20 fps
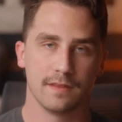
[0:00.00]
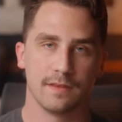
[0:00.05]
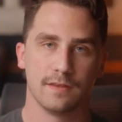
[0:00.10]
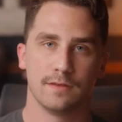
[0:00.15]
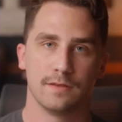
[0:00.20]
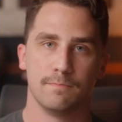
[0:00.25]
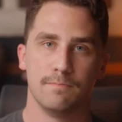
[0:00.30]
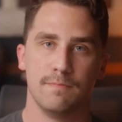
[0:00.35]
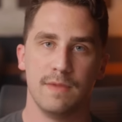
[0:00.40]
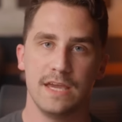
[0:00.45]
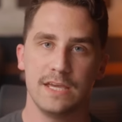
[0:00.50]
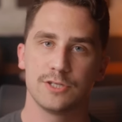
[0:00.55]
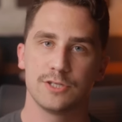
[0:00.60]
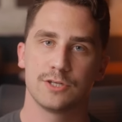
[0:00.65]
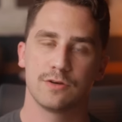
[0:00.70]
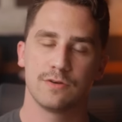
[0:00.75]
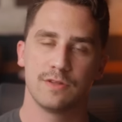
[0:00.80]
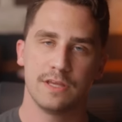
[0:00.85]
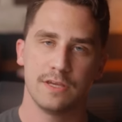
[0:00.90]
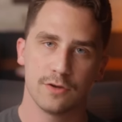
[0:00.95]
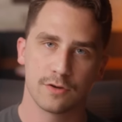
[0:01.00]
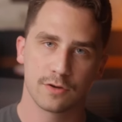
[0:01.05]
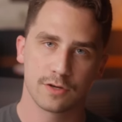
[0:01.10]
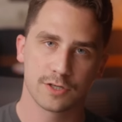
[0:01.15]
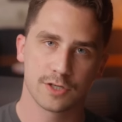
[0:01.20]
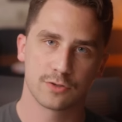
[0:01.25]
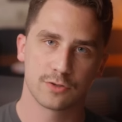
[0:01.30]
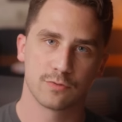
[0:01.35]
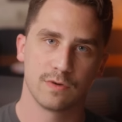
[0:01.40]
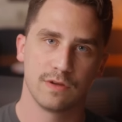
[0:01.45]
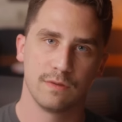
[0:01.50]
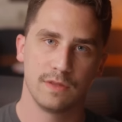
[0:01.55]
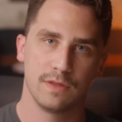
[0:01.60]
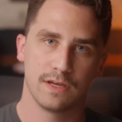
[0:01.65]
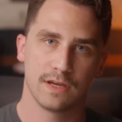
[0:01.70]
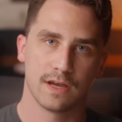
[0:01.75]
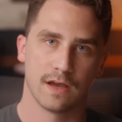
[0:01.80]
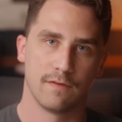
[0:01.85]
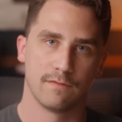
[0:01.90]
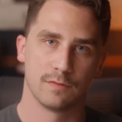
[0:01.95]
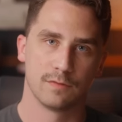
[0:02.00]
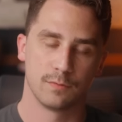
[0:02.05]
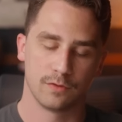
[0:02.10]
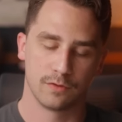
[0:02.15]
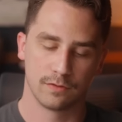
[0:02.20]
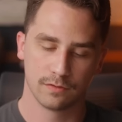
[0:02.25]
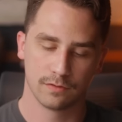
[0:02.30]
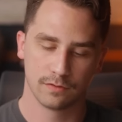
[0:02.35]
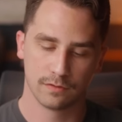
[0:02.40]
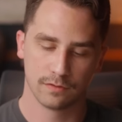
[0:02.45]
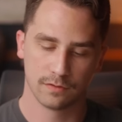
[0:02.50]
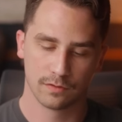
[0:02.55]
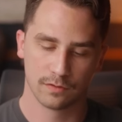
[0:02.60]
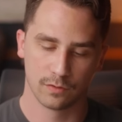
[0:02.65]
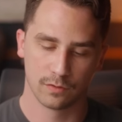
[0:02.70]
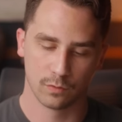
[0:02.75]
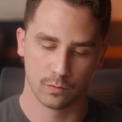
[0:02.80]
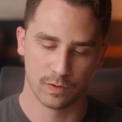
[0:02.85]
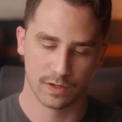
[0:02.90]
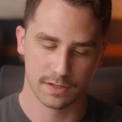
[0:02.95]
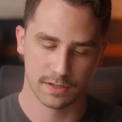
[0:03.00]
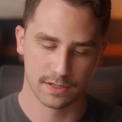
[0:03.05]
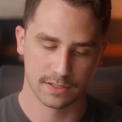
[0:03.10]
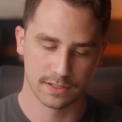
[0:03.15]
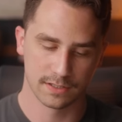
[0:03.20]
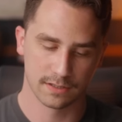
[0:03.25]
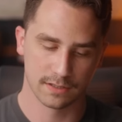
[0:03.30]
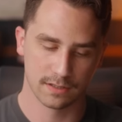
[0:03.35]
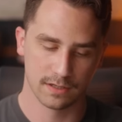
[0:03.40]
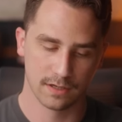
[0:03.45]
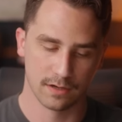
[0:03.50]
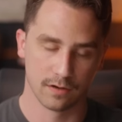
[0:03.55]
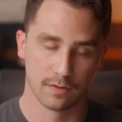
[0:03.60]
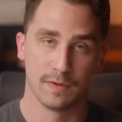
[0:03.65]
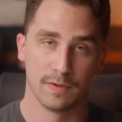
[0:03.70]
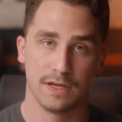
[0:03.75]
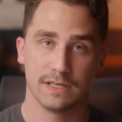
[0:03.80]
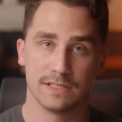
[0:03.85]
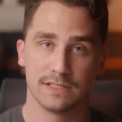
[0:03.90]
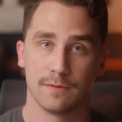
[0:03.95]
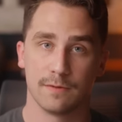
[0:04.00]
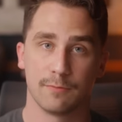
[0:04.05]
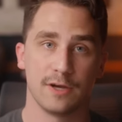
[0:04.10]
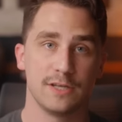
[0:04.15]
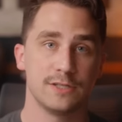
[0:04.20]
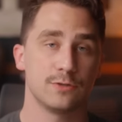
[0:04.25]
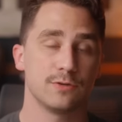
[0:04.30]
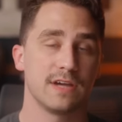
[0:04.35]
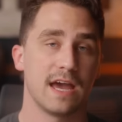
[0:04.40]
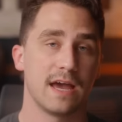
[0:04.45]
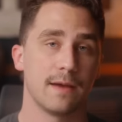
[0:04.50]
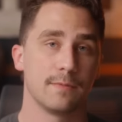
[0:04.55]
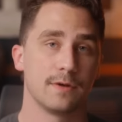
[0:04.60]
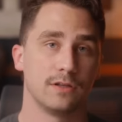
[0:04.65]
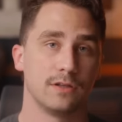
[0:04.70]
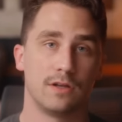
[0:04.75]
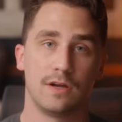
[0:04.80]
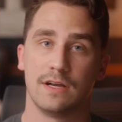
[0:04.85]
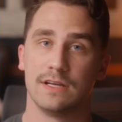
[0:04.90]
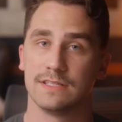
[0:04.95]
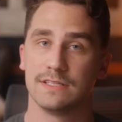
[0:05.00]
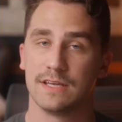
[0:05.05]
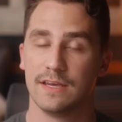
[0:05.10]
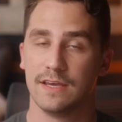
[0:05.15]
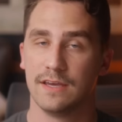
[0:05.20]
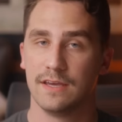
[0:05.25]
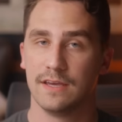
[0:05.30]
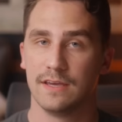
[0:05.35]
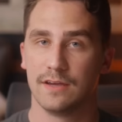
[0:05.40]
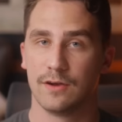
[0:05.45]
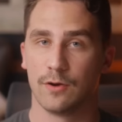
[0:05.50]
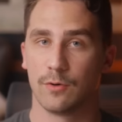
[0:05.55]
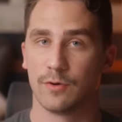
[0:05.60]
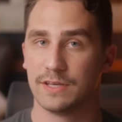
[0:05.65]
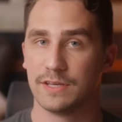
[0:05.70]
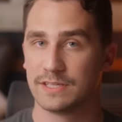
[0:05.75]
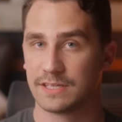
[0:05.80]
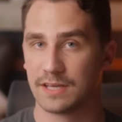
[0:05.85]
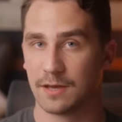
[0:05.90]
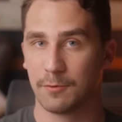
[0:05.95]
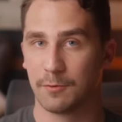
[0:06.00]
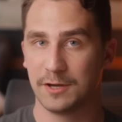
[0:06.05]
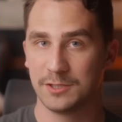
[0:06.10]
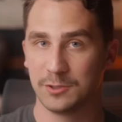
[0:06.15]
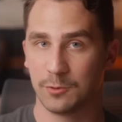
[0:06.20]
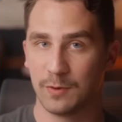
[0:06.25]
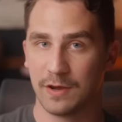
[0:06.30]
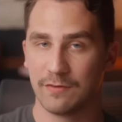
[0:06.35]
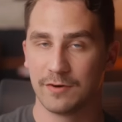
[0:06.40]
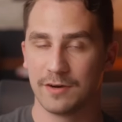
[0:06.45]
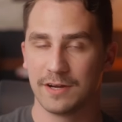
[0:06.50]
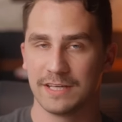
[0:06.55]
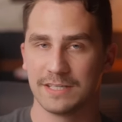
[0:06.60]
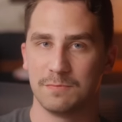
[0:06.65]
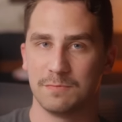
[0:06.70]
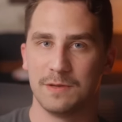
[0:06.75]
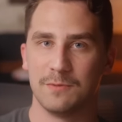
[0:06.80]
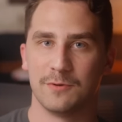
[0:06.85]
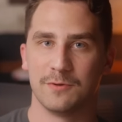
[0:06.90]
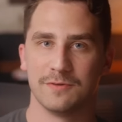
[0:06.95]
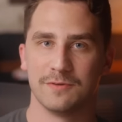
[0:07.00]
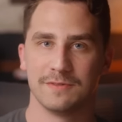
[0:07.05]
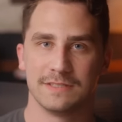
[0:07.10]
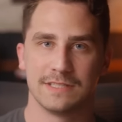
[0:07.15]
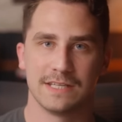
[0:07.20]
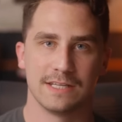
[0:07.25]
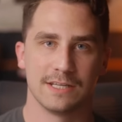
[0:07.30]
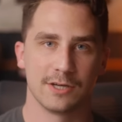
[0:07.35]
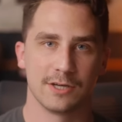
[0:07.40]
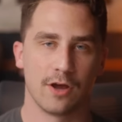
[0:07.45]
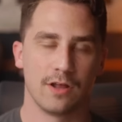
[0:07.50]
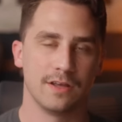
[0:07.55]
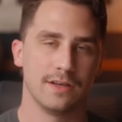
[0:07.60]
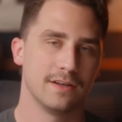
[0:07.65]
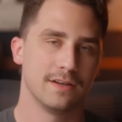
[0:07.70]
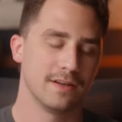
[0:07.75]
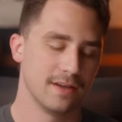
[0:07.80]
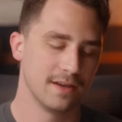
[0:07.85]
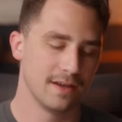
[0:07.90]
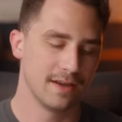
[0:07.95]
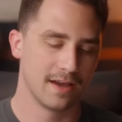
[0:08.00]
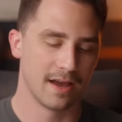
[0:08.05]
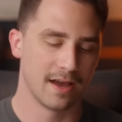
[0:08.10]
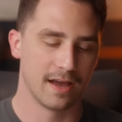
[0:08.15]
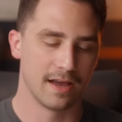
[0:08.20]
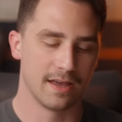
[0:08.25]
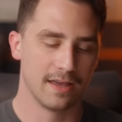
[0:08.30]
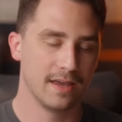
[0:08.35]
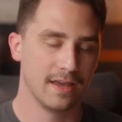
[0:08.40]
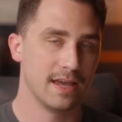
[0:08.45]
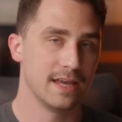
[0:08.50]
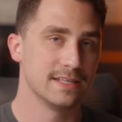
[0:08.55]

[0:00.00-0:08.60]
Make sure that you're extremely comfortable with this here because the appraisal gap clause or this appraisal waiver, as people tend to call it, uh, is